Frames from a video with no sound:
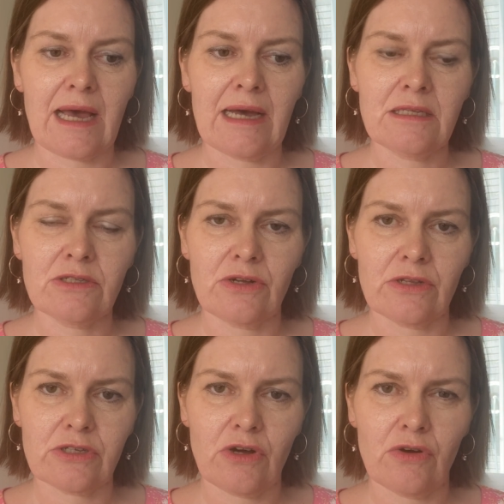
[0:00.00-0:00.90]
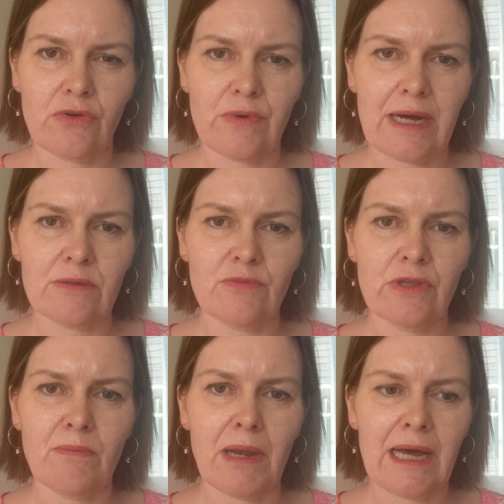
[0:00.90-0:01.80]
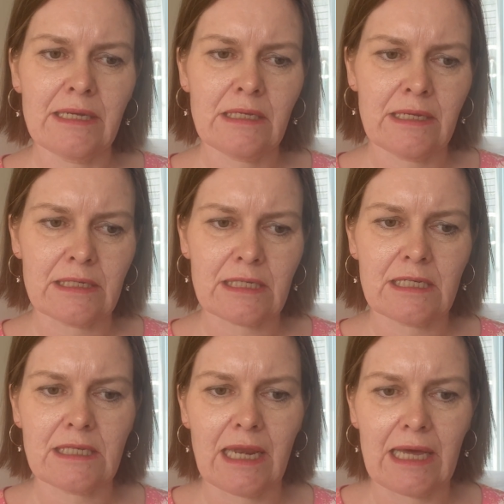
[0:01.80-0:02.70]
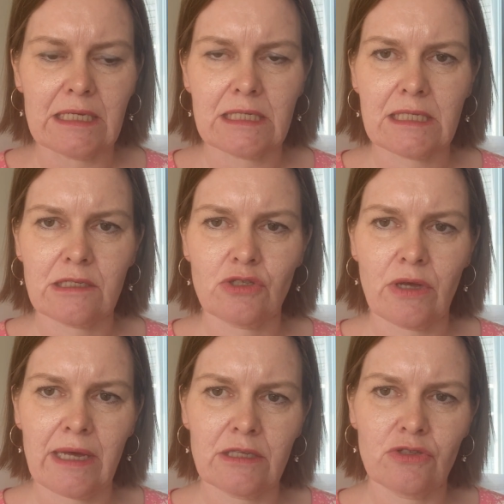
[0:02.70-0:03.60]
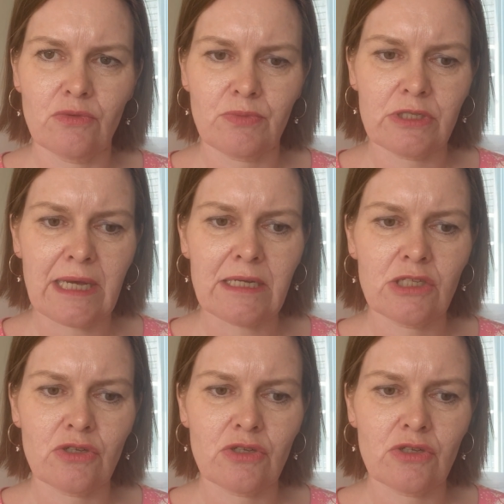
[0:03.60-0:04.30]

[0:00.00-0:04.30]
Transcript: adult going around with blindness as a lens to protect